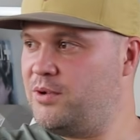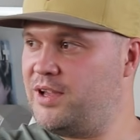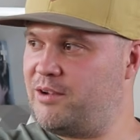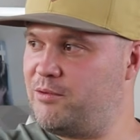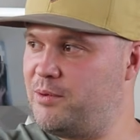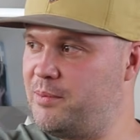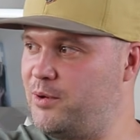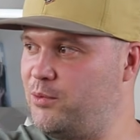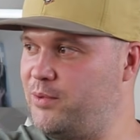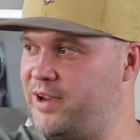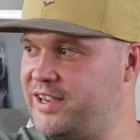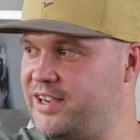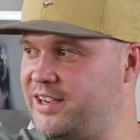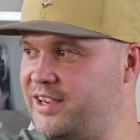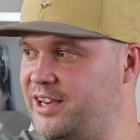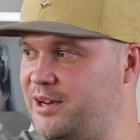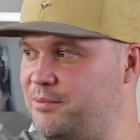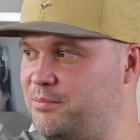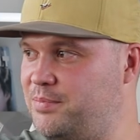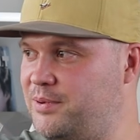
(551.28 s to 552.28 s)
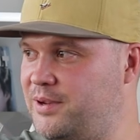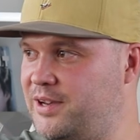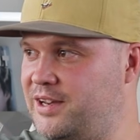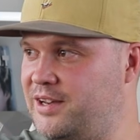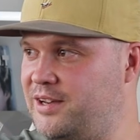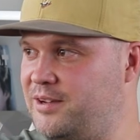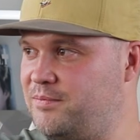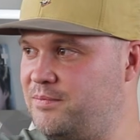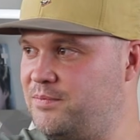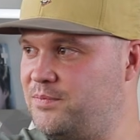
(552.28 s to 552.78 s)
Well, I remember waking up
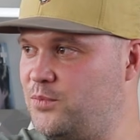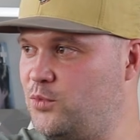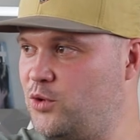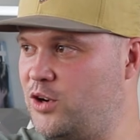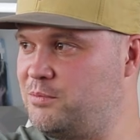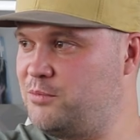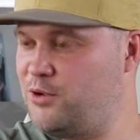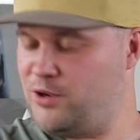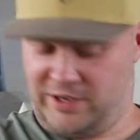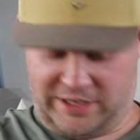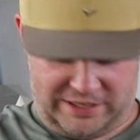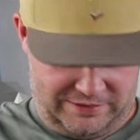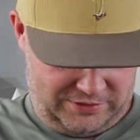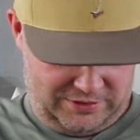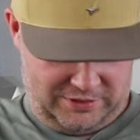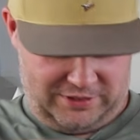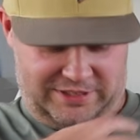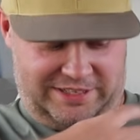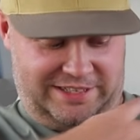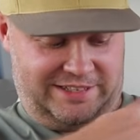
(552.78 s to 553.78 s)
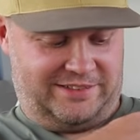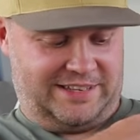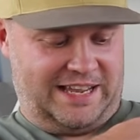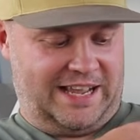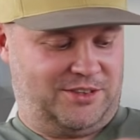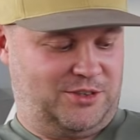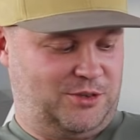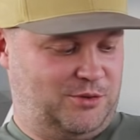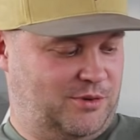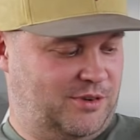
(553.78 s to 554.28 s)
one morning. I've got a
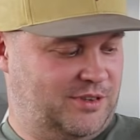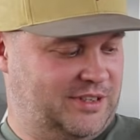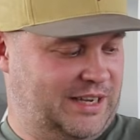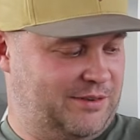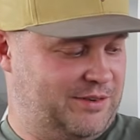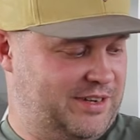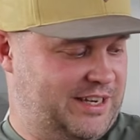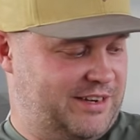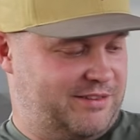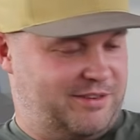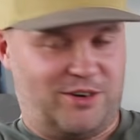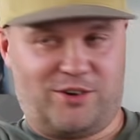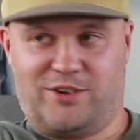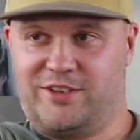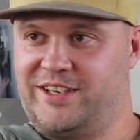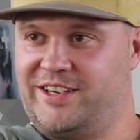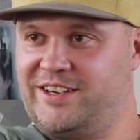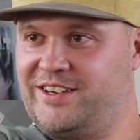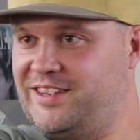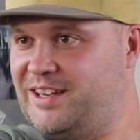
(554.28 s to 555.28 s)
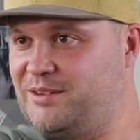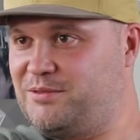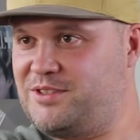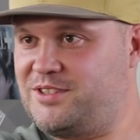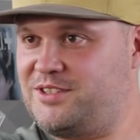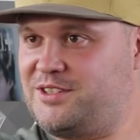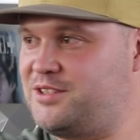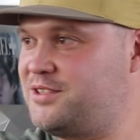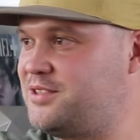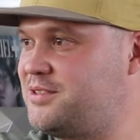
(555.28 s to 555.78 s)
tattoo all down here and all here. That
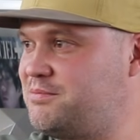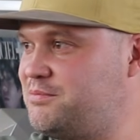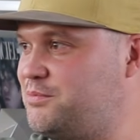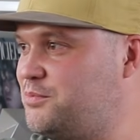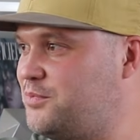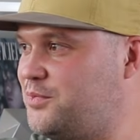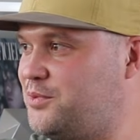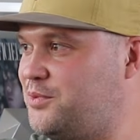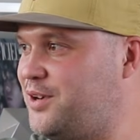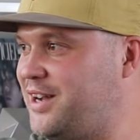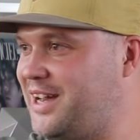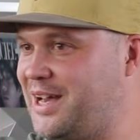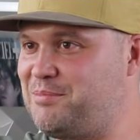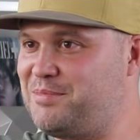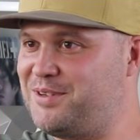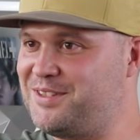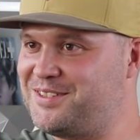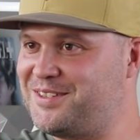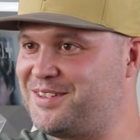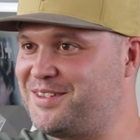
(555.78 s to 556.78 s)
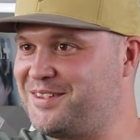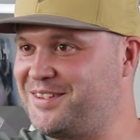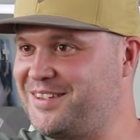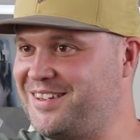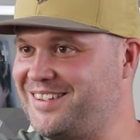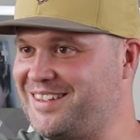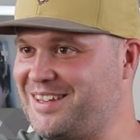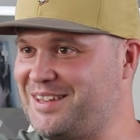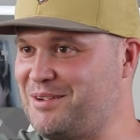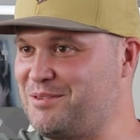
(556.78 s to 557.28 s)
was just what happened, sort of
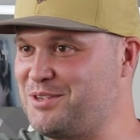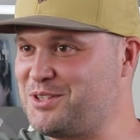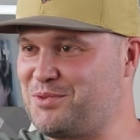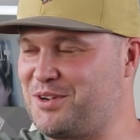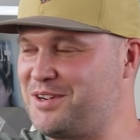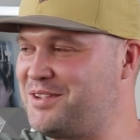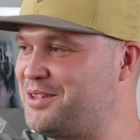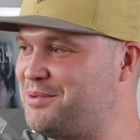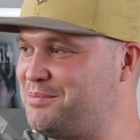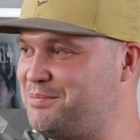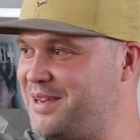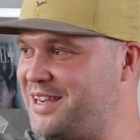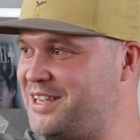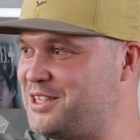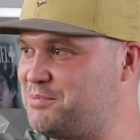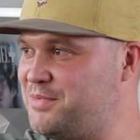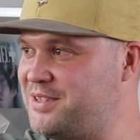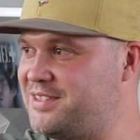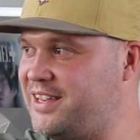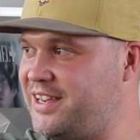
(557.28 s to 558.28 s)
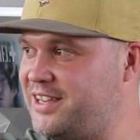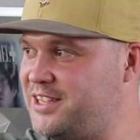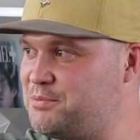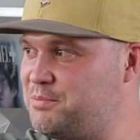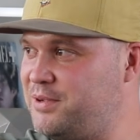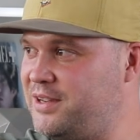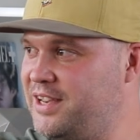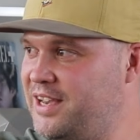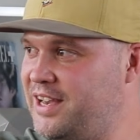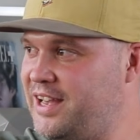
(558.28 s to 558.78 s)
thing. That was one of the biggest mistakes.
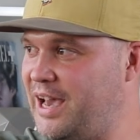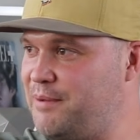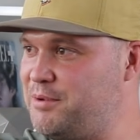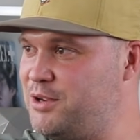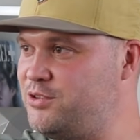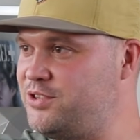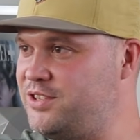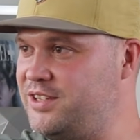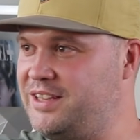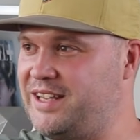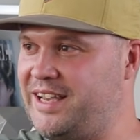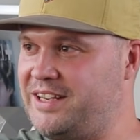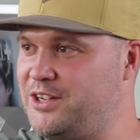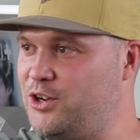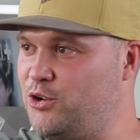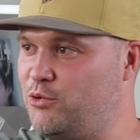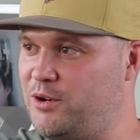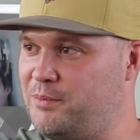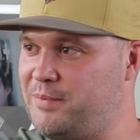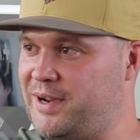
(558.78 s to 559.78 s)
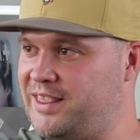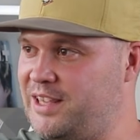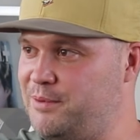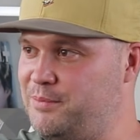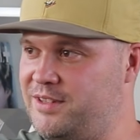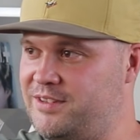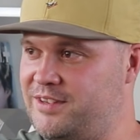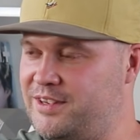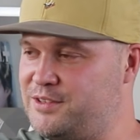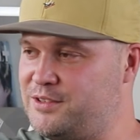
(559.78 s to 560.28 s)
But I usually know what my
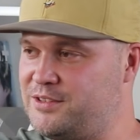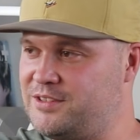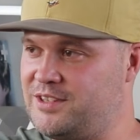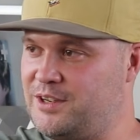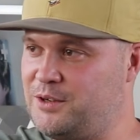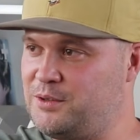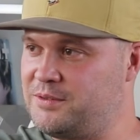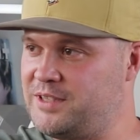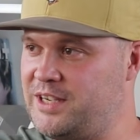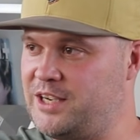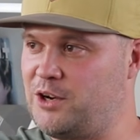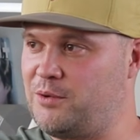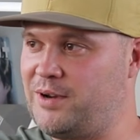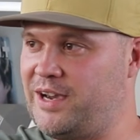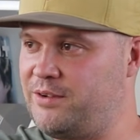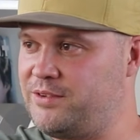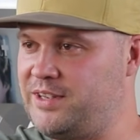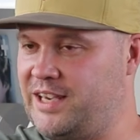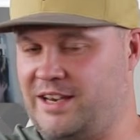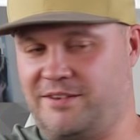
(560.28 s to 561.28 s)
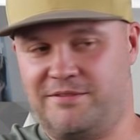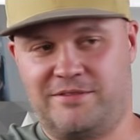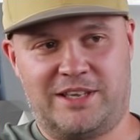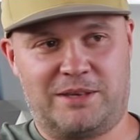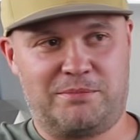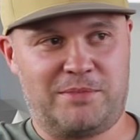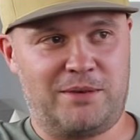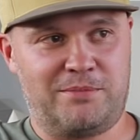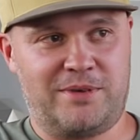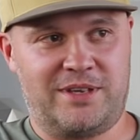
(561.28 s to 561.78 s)
limit is. So you go out, you have
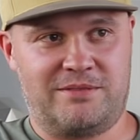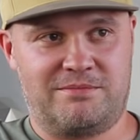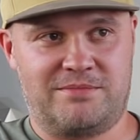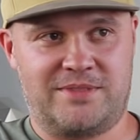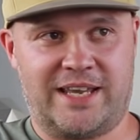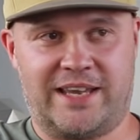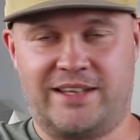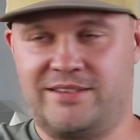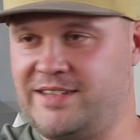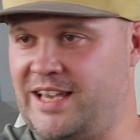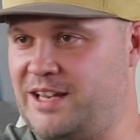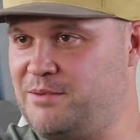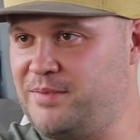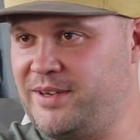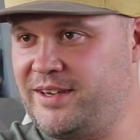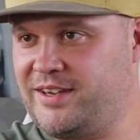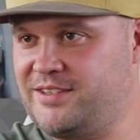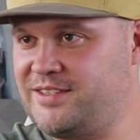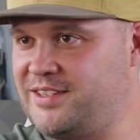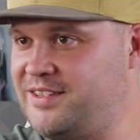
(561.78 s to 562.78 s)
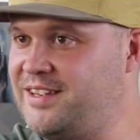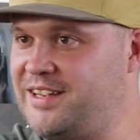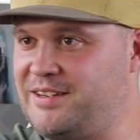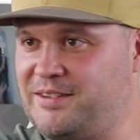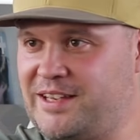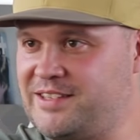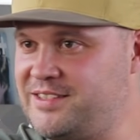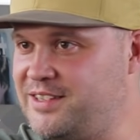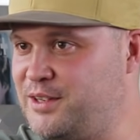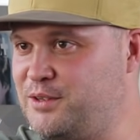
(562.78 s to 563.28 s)
maybe 9-10 beers, and
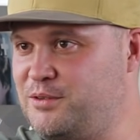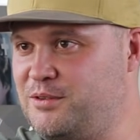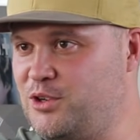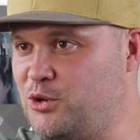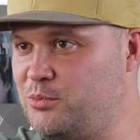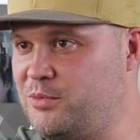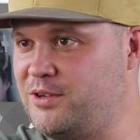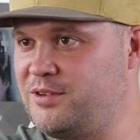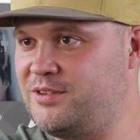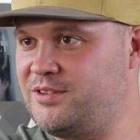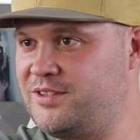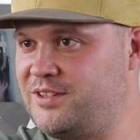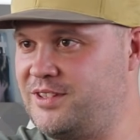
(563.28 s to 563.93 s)
then that's it. No more.